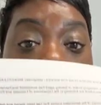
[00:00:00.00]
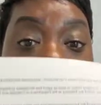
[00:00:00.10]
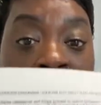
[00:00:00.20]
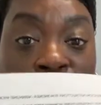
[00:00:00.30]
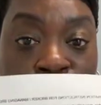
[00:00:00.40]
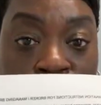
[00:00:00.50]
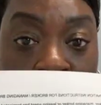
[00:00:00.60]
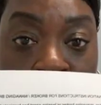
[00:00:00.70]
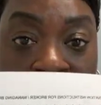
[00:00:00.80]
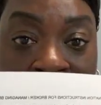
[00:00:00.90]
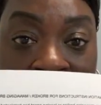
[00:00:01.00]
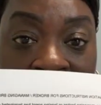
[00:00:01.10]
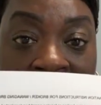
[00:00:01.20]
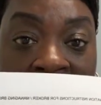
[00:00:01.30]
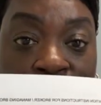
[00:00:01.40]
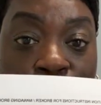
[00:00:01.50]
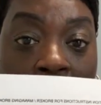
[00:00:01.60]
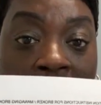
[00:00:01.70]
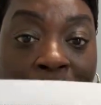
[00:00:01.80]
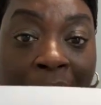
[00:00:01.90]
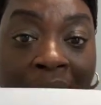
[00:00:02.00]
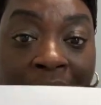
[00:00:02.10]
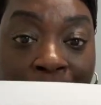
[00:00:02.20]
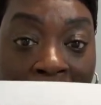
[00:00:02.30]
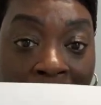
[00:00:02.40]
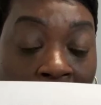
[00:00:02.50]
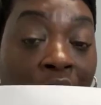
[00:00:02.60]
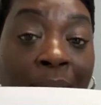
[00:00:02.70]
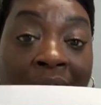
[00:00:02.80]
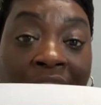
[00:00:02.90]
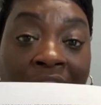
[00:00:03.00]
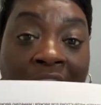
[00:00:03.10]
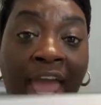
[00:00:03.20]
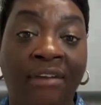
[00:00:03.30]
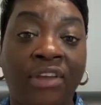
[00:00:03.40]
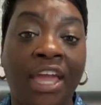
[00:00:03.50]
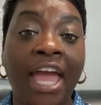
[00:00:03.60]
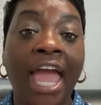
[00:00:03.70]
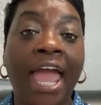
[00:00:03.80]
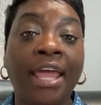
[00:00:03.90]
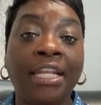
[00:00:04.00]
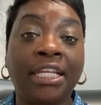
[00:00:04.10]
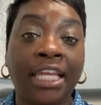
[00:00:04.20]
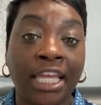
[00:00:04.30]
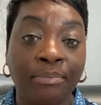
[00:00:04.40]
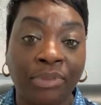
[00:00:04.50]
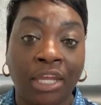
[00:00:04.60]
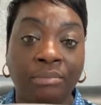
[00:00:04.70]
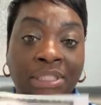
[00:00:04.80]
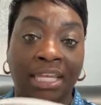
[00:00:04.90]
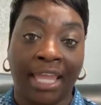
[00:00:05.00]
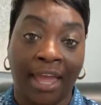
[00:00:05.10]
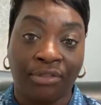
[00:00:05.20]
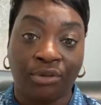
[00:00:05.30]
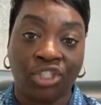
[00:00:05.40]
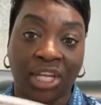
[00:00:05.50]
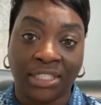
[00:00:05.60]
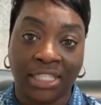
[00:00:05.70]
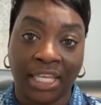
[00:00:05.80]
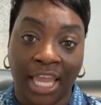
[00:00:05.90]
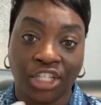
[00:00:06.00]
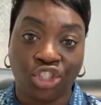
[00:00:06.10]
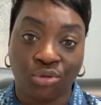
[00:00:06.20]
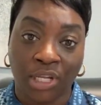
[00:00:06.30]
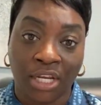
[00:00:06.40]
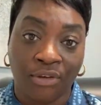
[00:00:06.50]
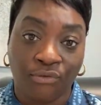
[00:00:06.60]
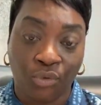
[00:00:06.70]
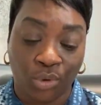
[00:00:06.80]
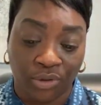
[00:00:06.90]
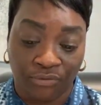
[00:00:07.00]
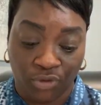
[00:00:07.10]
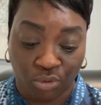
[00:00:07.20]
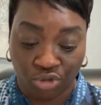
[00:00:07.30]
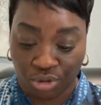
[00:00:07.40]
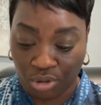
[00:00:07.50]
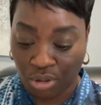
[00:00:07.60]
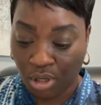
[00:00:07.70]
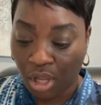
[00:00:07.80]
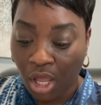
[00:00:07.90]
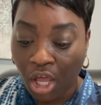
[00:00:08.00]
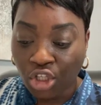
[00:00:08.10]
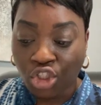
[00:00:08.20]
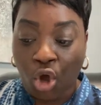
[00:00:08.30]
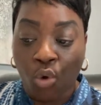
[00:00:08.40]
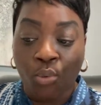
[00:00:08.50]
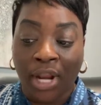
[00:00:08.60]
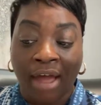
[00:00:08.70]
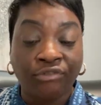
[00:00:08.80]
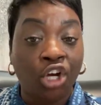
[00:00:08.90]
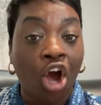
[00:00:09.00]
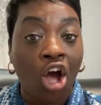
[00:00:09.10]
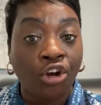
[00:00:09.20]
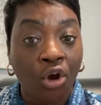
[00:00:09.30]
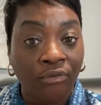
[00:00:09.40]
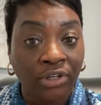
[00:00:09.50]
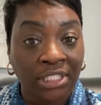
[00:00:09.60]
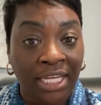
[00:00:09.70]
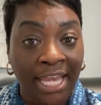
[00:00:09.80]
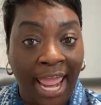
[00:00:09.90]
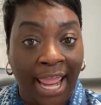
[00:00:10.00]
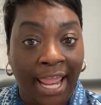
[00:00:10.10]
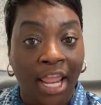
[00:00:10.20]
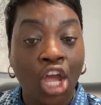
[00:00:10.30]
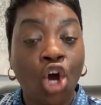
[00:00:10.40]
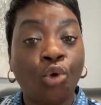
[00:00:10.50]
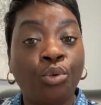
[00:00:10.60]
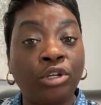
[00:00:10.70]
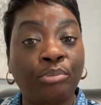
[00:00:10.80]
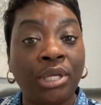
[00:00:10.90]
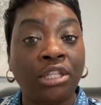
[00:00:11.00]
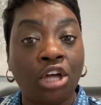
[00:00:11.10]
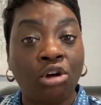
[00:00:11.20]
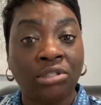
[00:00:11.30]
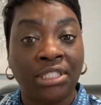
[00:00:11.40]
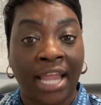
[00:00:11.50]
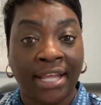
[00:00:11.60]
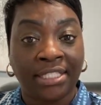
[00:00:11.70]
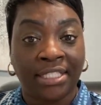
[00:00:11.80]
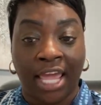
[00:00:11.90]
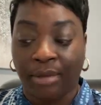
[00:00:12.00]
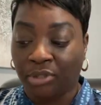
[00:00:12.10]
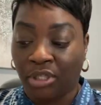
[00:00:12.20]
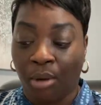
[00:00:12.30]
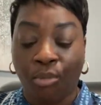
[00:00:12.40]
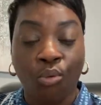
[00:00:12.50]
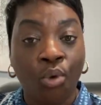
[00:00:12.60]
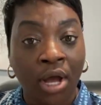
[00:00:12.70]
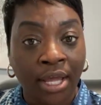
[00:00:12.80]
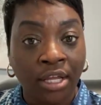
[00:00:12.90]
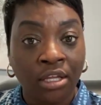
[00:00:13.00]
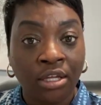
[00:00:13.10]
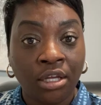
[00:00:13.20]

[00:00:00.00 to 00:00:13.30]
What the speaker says: make sure you're printing this and you automatically have it, and keep them together just in case you need it for the future. So what I've gone over today would be those next steps. Number one,